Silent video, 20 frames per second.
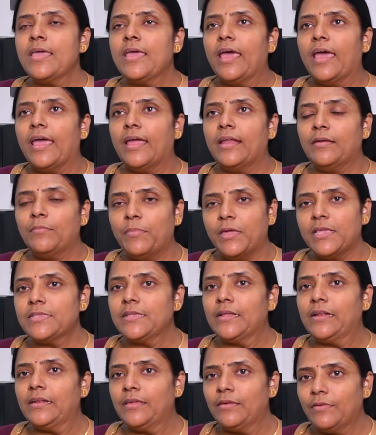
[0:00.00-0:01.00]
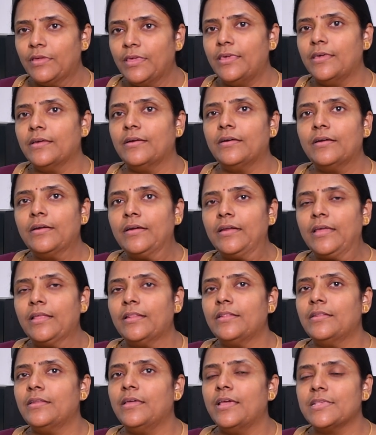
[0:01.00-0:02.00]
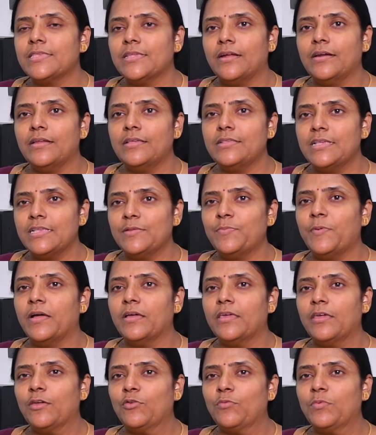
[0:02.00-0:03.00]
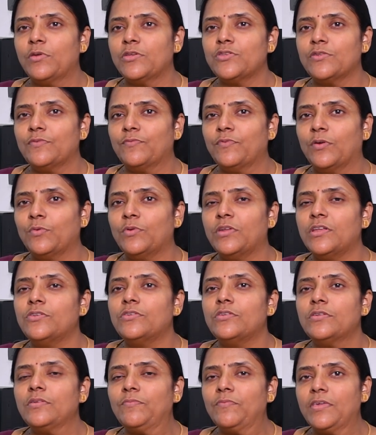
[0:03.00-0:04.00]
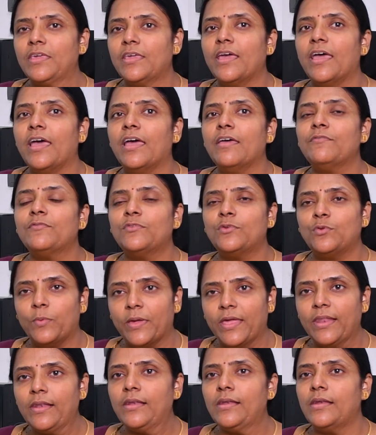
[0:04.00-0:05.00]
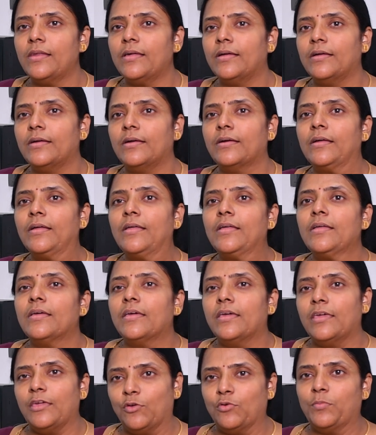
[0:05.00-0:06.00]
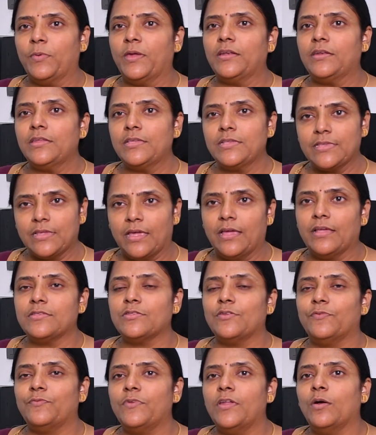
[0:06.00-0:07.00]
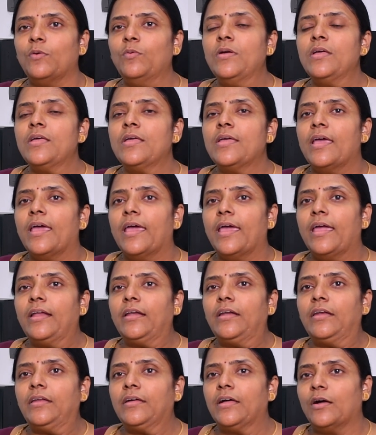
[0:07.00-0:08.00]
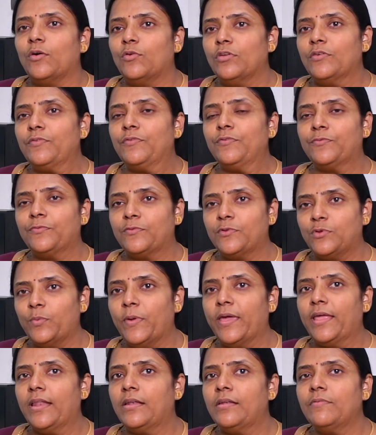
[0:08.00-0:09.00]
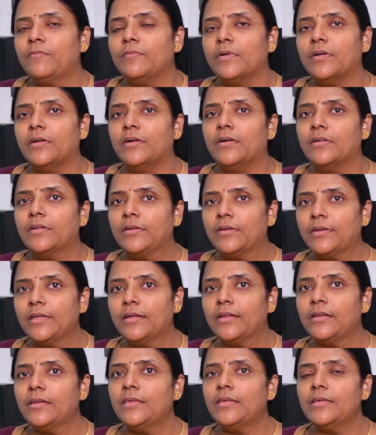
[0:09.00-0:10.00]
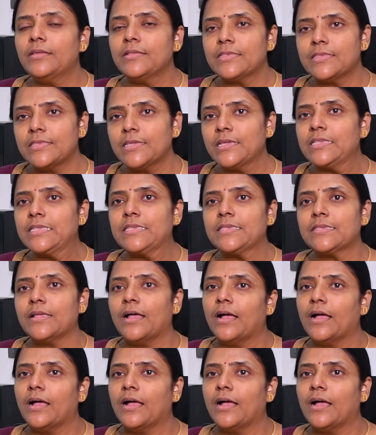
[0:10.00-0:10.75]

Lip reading: And basically here in the SREC SPARK Incubation Foundation, we have 12 incubatees as of now. And out of 12, nearly 6